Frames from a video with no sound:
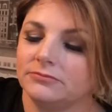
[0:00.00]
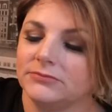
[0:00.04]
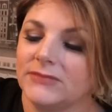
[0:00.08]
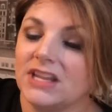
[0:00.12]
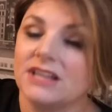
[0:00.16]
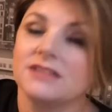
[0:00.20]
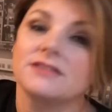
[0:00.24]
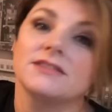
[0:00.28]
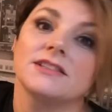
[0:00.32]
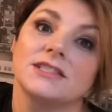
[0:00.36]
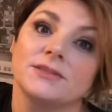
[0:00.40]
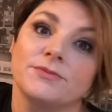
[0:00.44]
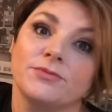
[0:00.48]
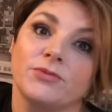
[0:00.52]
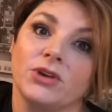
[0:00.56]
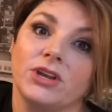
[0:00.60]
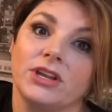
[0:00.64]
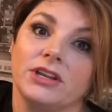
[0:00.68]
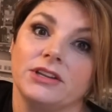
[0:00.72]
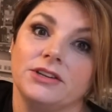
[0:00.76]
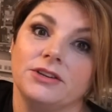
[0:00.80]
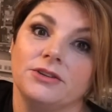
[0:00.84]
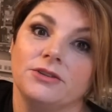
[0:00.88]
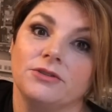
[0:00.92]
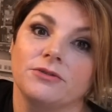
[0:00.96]
because it's
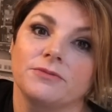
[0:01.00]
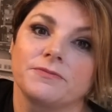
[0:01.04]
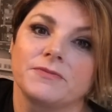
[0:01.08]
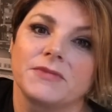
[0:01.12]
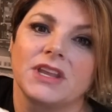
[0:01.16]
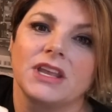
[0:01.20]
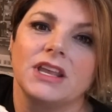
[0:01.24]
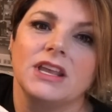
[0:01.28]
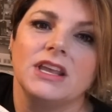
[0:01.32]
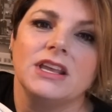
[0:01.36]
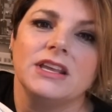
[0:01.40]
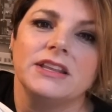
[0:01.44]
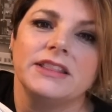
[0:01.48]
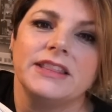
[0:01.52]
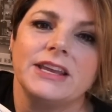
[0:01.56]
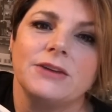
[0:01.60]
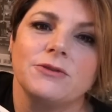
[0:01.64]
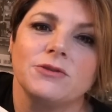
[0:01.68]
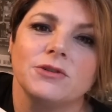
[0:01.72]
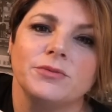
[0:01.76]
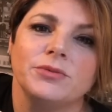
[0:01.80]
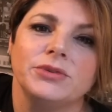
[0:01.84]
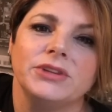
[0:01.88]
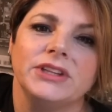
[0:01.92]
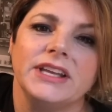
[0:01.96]
brand new. They
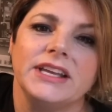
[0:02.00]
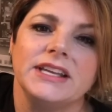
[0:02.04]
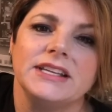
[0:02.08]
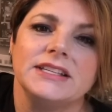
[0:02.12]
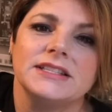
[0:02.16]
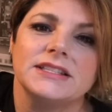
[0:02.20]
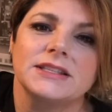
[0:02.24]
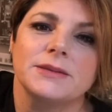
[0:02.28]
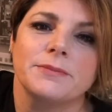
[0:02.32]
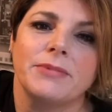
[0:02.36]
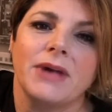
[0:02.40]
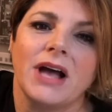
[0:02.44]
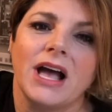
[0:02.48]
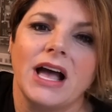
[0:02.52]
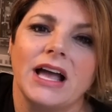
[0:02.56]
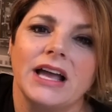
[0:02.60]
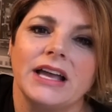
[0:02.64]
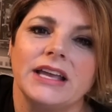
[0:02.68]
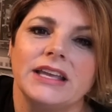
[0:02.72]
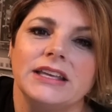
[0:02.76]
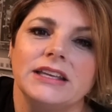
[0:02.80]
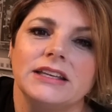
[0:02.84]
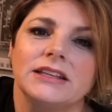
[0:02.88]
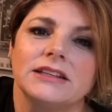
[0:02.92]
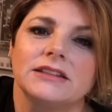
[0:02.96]
replaced the
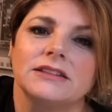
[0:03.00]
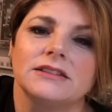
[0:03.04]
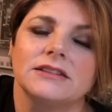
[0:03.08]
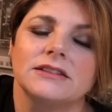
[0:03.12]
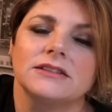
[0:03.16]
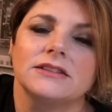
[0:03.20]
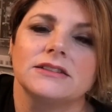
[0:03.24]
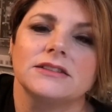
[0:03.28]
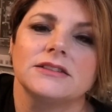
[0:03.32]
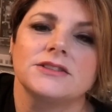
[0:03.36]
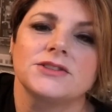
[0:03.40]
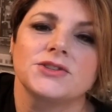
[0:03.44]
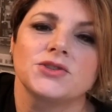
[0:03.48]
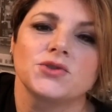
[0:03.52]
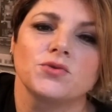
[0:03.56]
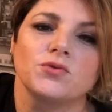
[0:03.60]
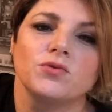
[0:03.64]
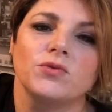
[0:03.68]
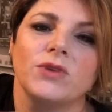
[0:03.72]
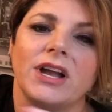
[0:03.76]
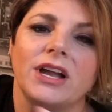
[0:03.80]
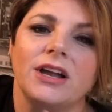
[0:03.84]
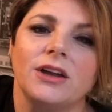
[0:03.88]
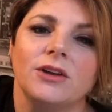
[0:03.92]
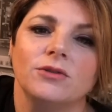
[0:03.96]
pocket
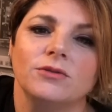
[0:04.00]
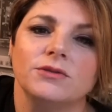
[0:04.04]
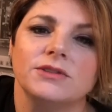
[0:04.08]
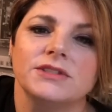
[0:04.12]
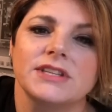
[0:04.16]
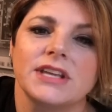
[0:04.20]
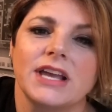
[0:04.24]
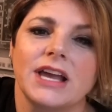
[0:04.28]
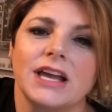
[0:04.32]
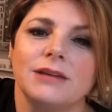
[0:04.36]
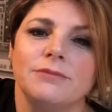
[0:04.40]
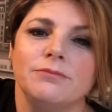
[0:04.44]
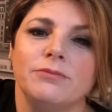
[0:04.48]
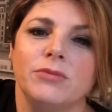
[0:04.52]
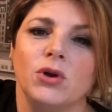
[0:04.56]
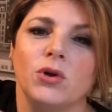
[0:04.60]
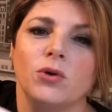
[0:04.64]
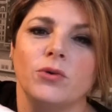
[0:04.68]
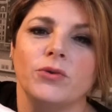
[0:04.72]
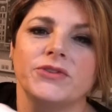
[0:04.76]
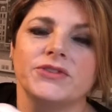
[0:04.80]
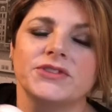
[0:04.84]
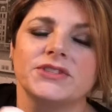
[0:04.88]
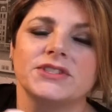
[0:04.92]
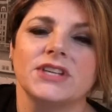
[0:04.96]
surrounds on
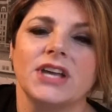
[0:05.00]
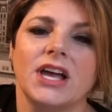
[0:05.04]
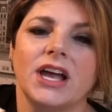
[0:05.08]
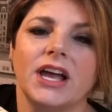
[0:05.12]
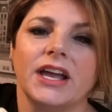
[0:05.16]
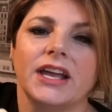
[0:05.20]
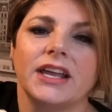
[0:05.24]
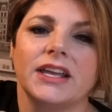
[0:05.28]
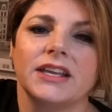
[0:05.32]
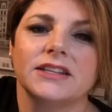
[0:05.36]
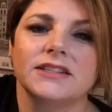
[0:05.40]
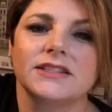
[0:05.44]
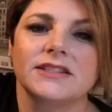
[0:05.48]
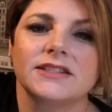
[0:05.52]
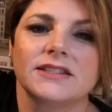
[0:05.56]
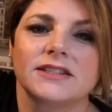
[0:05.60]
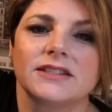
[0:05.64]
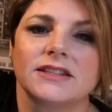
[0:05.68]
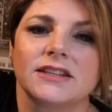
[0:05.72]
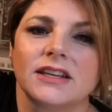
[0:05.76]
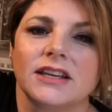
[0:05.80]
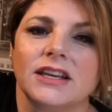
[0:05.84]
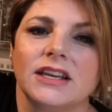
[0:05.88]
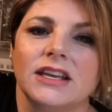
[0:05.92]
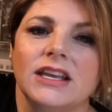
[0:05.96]
both
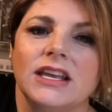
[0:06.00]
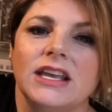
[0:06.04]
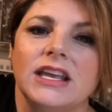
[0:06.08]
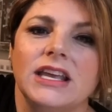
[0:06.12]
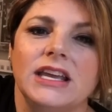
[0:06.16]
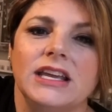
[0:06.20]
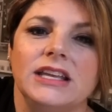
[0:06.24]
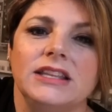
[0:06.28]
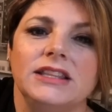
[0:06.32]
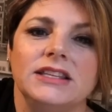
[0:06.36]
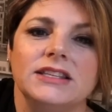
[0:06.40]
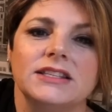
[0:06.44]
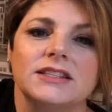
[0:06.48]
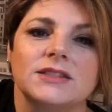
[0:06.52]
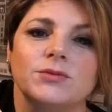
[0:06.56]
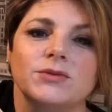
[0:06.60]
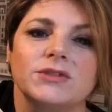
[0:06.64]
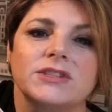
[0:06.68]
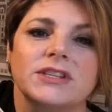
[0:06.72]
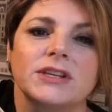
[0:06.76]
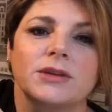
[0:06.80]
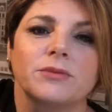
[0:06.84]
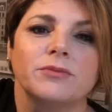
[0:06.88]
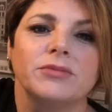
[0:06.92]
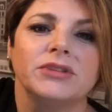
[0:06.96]
sides, and this
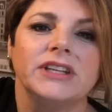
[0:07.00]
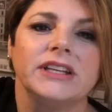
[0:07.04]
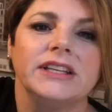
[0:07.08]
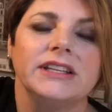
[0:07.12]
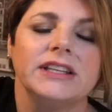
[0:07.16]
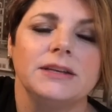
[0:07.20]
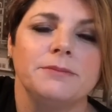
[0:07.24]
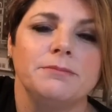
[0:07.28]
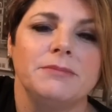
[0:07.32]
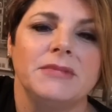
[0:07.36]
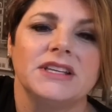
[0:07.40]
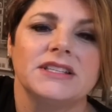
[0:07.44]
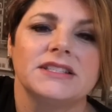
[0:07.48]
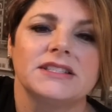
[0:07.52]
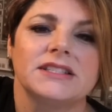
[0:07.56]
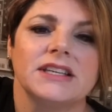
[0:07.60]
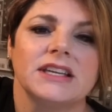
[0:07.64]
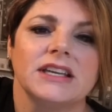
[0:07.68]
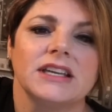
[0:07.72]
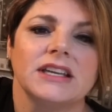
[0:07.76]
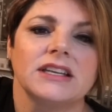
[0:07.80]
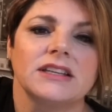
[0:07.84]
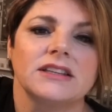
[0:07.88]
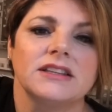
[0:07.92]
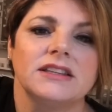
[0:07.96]
was completely
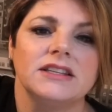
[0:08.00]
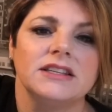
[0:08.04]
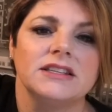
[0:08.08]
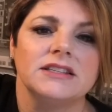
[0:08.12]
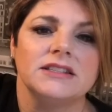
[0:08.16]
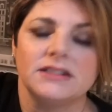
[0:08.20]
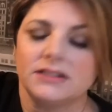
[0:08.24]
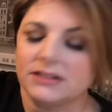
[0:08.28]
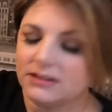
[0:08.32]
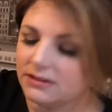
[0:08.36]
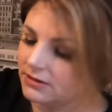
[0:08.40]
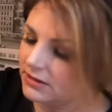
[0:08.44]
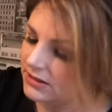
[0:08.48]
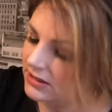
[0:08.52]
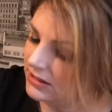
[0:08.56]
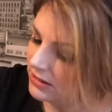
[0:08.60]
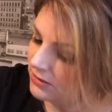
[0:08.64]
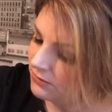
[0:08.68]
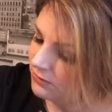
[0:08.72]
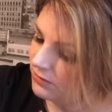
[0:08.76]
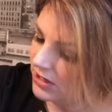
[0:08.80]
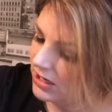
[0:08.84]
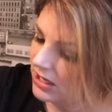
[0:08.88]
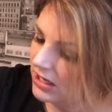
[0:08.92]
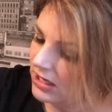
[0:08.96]
missing. This
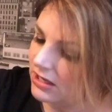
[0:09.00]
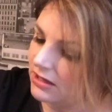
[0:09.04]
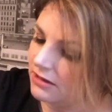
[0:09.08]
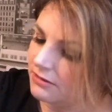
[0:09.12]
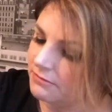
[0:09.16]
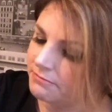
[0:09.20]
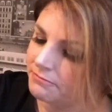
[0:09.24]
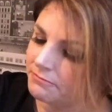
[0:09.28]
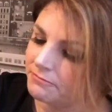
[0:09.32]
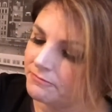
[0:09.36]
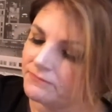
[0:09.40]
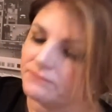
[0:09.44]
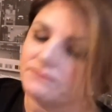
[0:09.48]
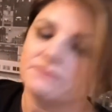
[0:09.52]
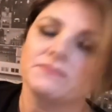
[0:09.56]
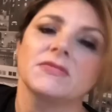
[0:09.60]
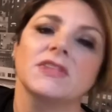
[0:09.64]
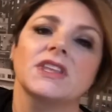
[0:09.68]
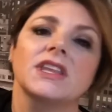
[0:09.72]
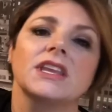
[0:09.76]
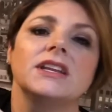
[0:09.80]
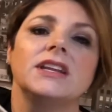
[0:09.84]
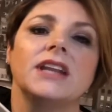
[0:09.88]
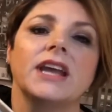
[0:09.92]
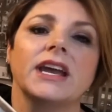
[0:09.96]
D-ring
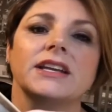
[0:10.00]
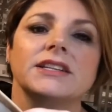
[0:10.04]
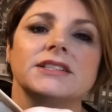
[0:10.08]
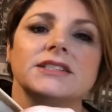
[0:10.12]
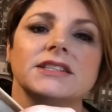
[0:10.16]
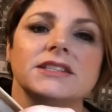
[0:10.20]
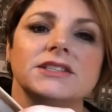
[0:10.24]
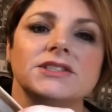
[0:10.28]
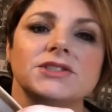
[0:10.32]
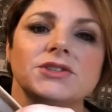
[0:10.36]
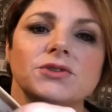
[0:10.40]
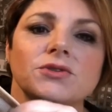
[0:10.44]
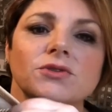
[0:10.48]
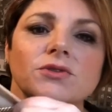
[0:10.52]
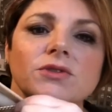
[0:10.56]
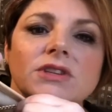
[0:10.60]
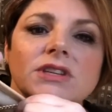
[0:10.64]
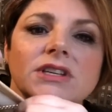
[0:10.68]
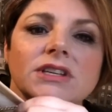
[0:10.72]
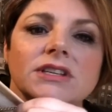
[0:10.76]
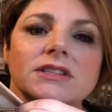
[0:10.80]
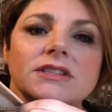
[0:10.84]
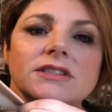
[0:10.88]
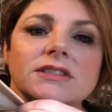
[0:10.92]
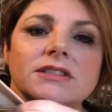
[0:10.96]
connected to
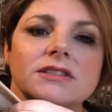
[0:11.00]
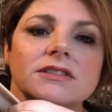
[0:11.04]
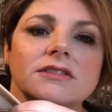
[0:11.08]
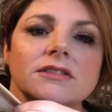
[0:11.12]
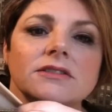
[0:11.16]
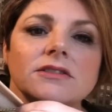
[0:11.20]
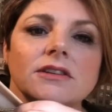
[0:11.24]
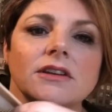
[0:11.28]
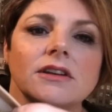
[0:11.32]
this